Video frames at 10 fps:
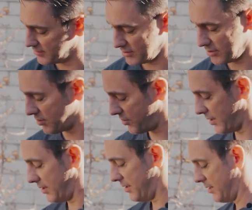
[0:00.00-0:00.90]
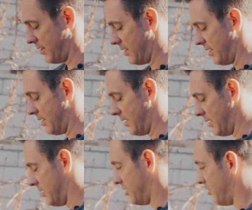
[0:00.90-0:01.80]
So good,
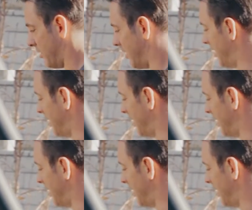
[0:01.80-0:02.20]
so good.